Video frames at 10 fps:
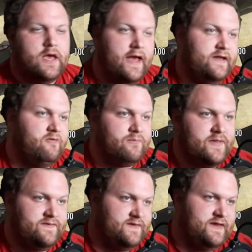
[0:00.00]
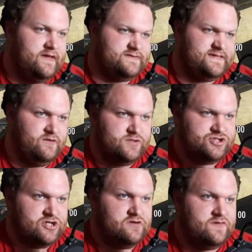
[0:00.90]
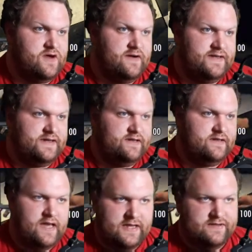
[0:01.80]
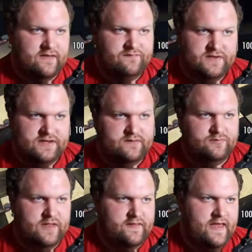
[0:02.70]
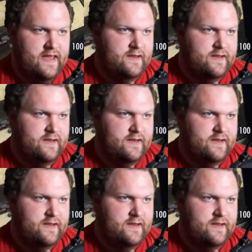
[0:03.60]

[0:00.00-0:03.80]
I never played the D L C with Joe, though. I need to, I definitely need to play that.